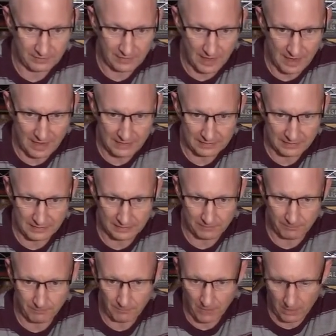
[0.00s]
guys, these
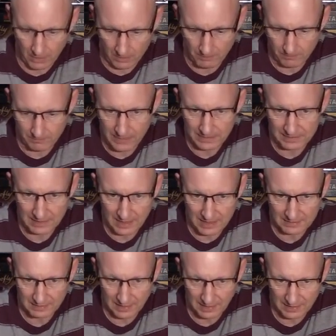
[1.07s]

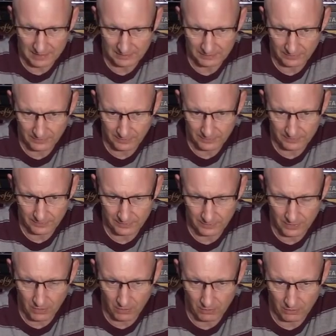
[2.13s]
mid-sized guys. So there's their
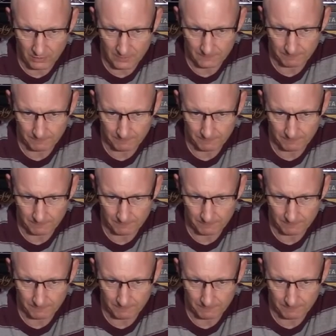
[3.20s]
card.